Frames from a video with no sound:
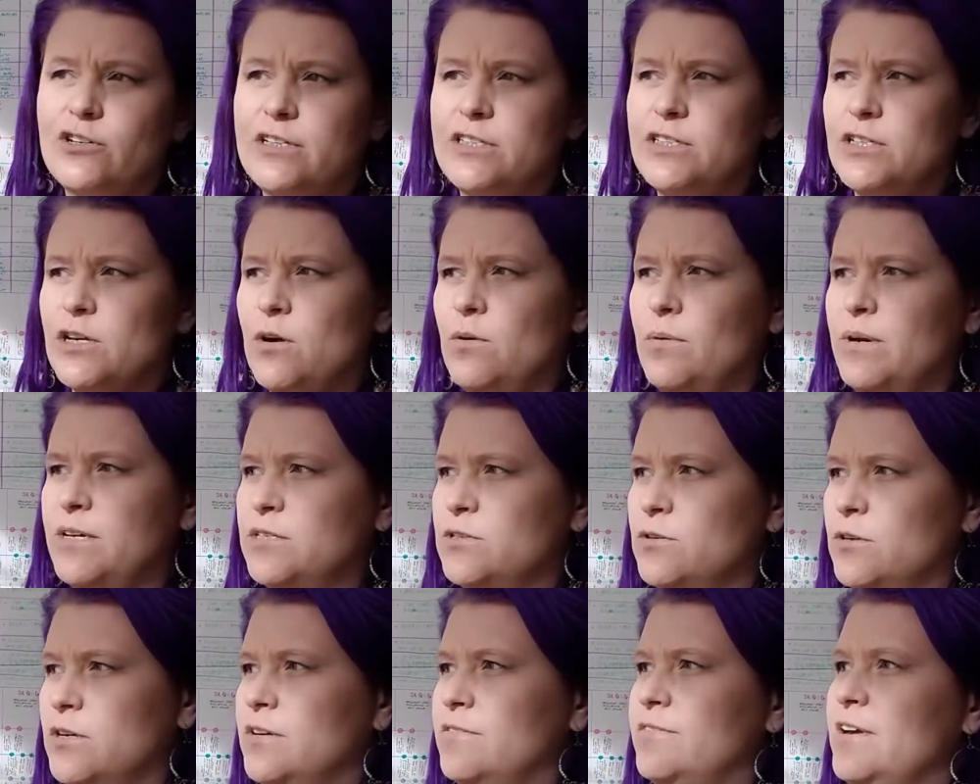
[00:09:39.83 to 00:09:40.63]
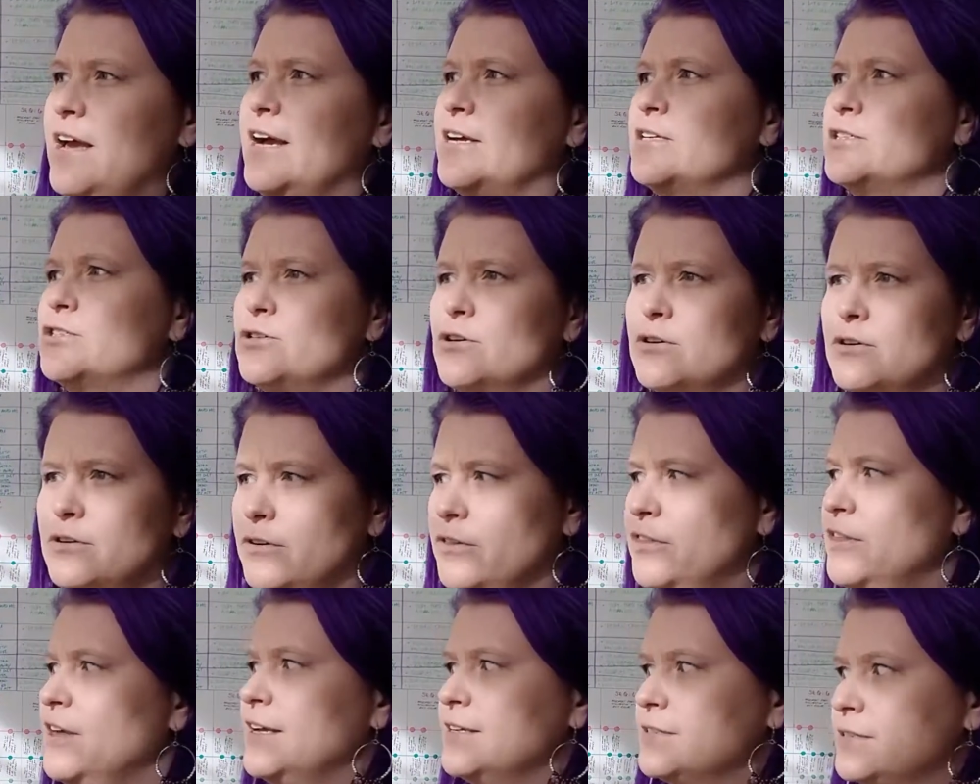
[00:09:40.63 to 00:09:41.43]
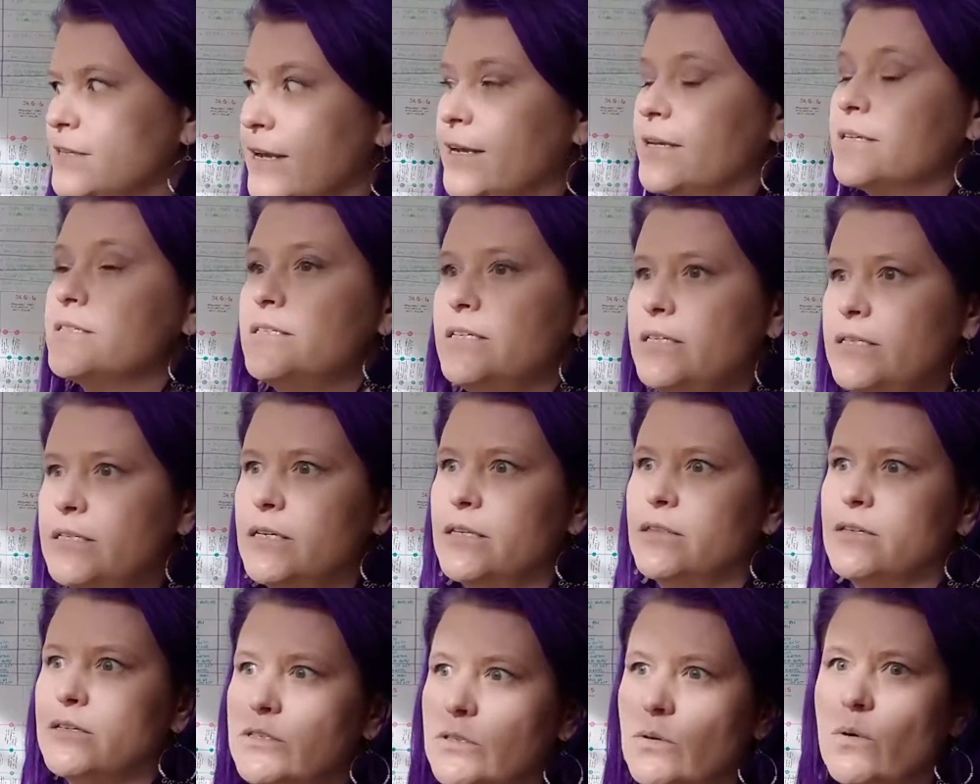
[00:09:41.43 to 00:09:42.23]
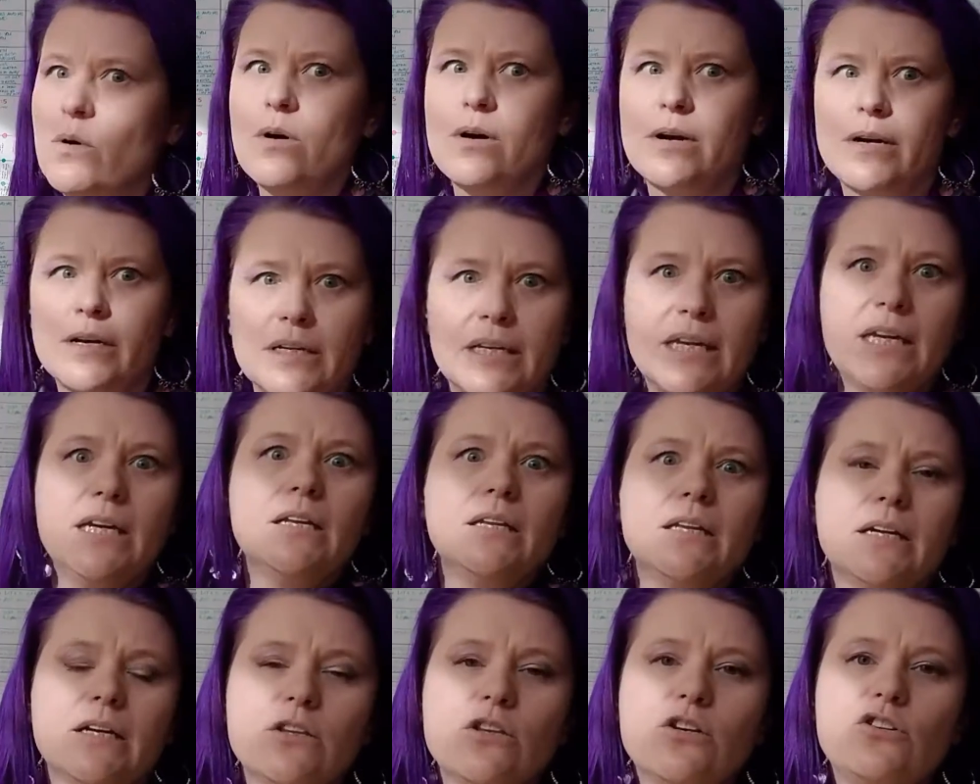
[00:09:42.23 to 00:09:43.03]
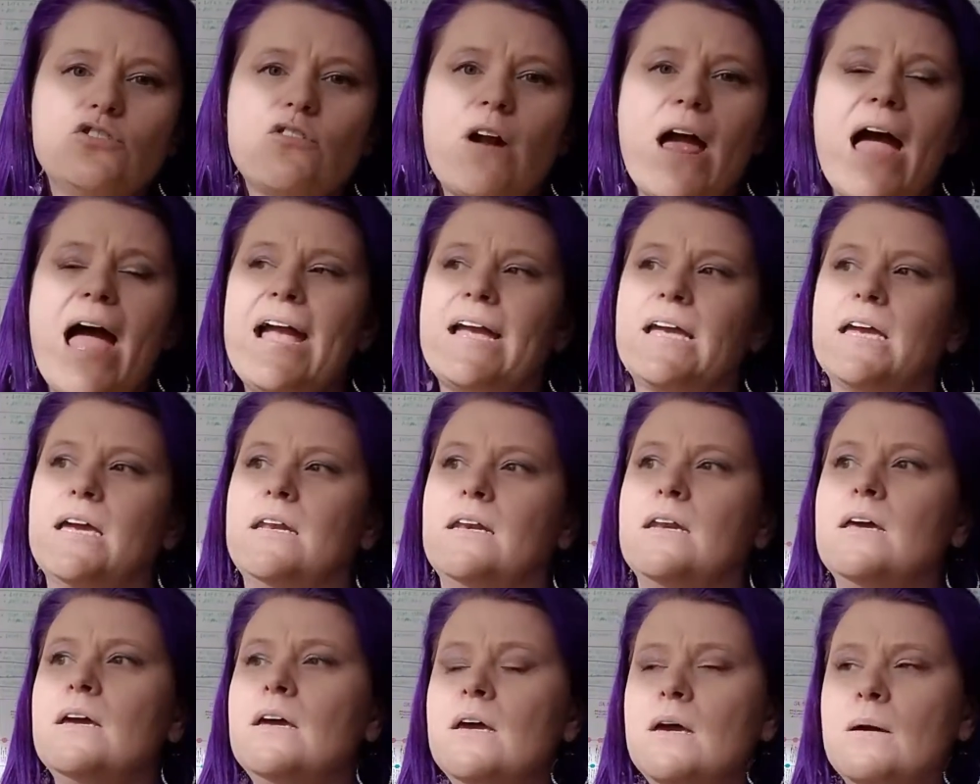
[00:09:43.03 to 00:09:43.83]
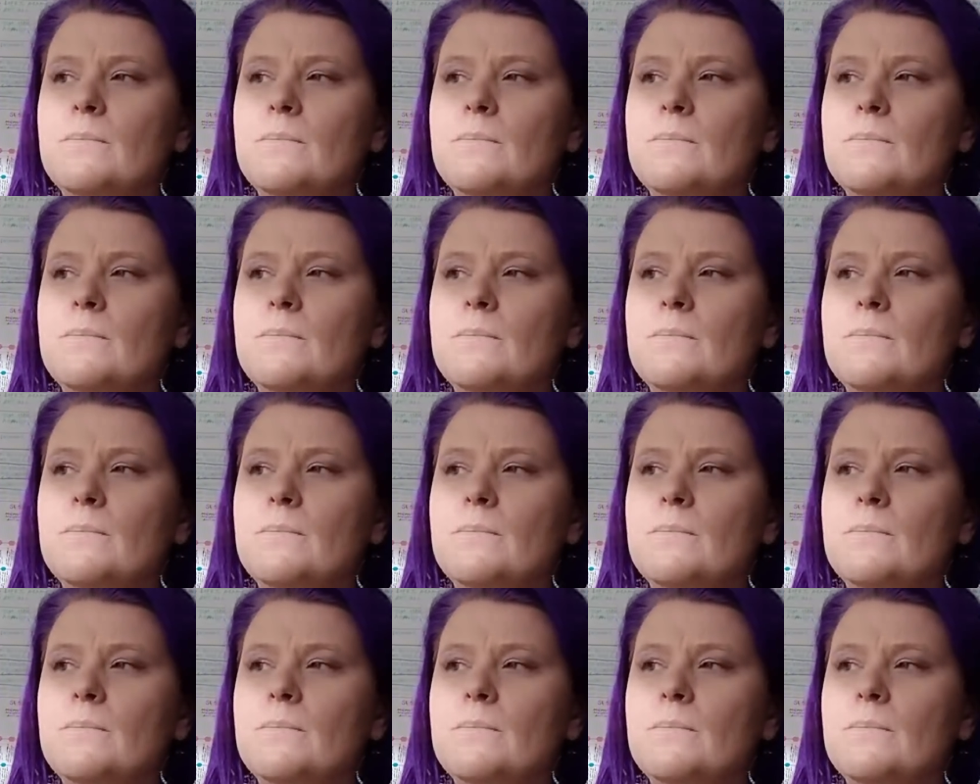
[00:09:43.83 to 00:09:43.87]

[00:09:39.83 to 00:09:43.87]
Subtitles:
it's always sort of external things like seizing the sword and killing the dragon,